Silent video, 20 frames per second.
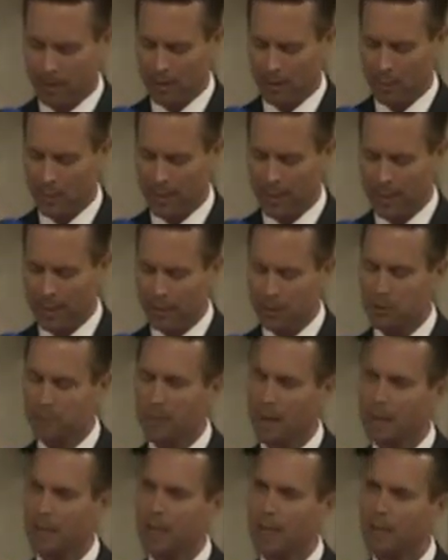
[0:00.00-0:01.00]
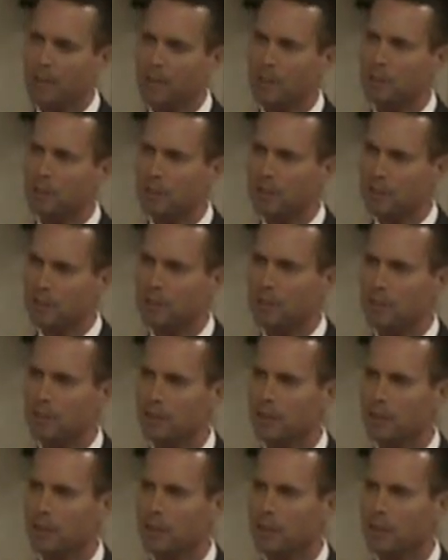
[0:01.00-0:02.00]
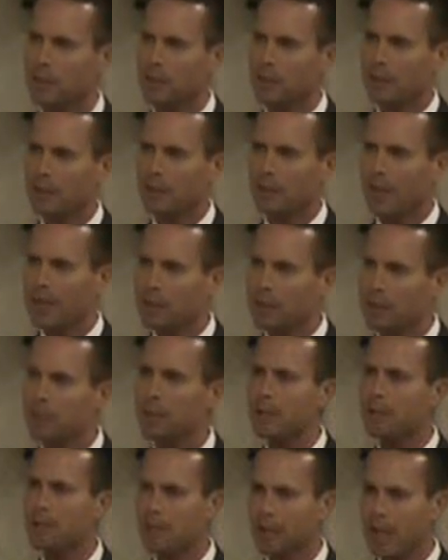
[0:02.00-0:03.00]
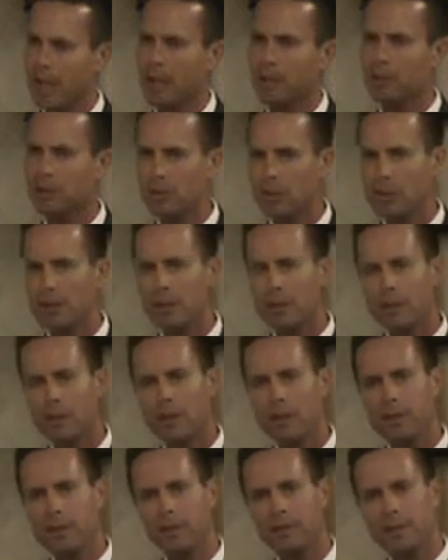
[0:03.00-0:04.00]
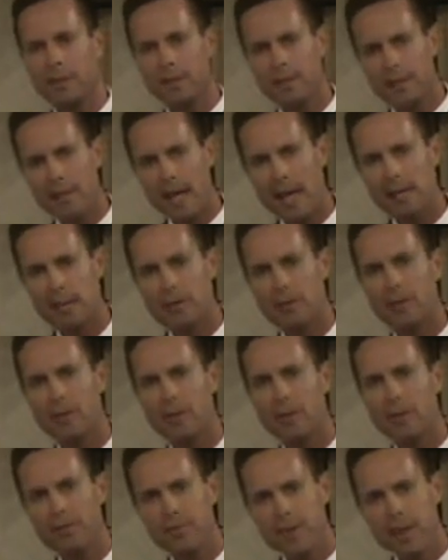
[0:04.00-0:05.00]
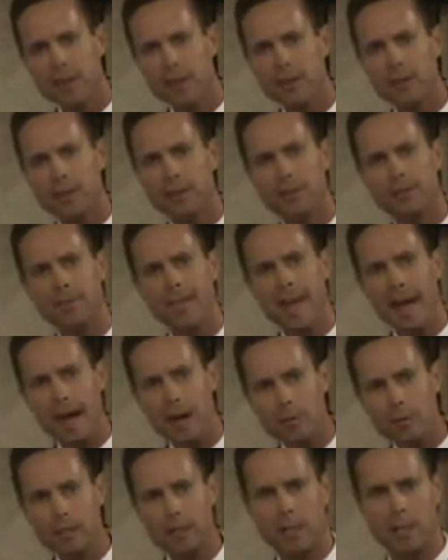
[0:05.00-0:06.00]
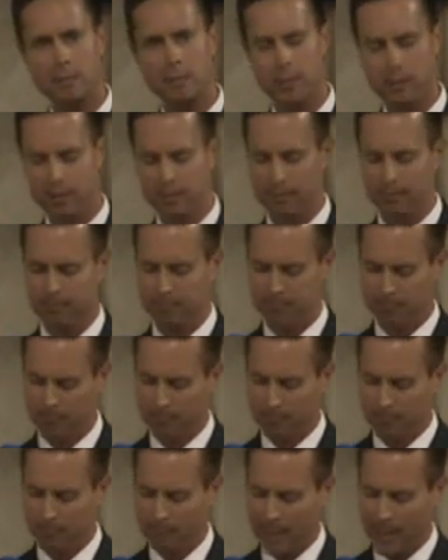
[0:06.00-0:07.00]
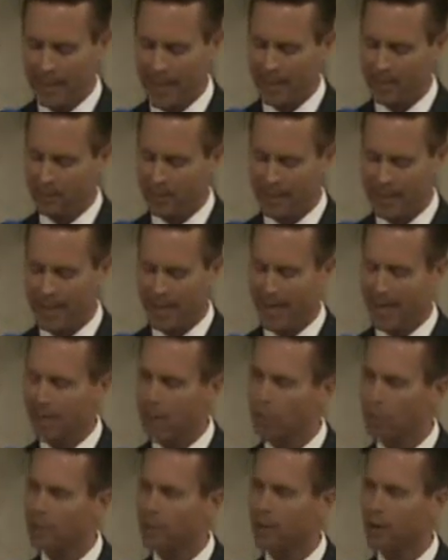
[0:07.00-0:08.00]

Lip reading: When leaders make tough decisions, they should be judged on the success or the failure of the outcomes, And I don't think anyone